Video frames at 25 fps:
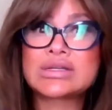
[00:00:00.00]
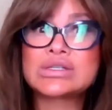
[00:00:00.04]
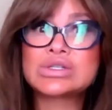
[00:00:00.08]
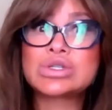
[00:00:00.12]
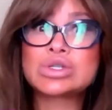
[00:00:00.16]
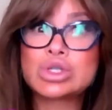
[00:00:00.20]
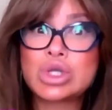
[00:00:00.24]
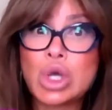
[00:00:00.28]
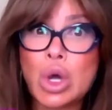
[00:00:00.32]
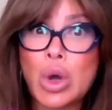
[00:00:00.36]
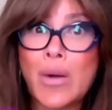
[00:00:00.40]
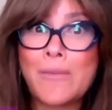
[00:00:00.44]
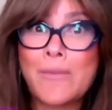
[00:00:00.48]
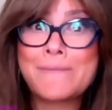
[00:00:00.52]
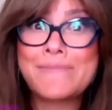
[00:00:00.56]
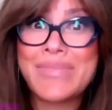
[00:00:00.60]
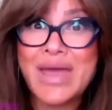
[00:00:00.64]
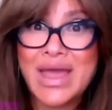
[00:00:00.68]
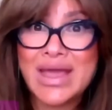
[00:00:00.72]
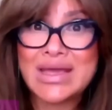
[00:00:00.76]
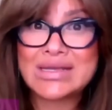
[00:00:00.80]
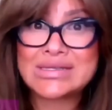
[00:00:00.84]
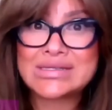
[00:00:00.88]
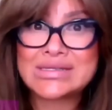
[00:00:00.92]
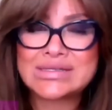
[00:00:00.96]
So,
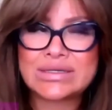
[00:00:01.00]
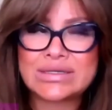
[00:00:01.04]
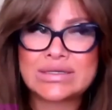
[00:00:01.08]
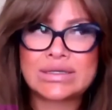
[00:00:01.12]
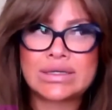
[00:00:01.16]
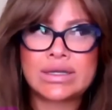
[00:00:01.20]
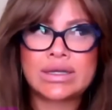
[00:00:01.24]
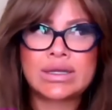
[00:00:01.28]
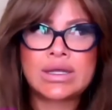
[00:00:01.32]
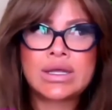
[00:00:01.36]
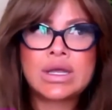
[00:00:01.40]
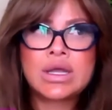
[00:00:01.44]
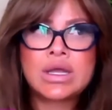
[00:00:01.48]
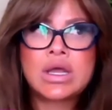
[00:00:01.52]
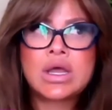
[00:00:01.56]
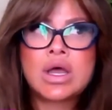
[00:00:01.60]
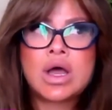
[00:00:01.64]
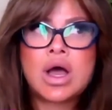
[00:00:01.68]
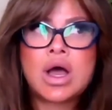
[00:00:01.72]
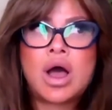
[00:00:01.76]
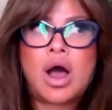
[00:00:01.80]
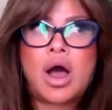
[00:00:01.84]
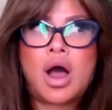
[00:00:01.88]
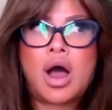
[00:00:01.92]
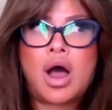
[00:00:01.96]
basically,
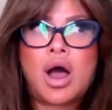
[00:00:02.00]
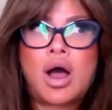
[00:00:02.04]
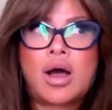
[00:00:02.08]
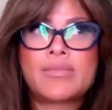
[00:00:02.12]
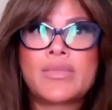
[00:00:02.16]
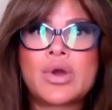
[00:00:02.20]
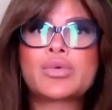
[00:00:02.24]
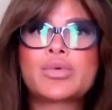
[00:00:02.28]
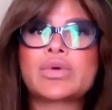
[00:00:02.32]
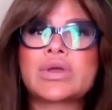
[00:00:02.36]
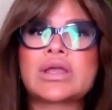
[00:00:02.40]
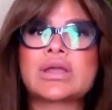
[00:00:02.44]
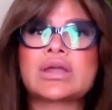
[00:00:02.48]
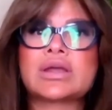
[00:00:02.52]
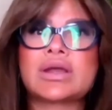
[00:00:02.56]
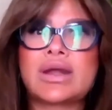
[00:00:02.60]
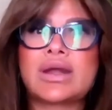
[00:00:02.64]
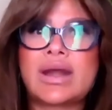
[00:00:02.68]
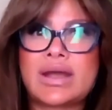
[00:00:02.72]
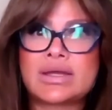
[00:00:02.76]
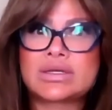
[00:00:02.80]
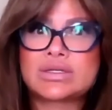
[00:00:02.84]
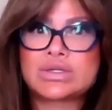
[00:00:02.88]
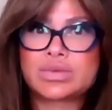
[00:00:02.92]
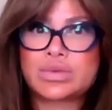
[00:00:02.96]
uh,
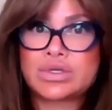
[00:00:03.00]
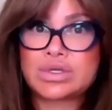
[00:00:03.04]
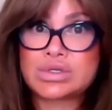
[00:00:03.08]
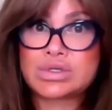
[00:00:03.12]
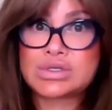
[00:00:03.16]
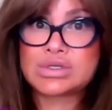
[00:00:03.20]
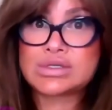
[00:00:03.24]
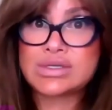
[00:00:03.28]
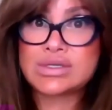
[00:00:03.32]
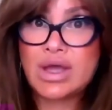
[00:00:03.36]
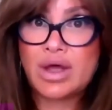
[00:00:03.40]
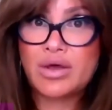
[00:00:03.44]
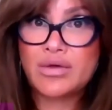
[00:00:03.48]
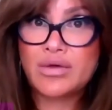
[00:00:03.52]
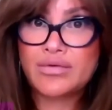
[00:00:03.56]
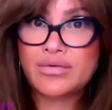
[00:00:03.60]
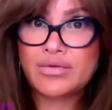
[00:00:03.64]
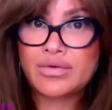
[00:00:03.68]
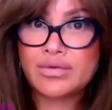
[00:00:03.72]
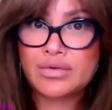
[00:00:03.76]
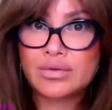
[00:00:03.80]
reconnect with yourself,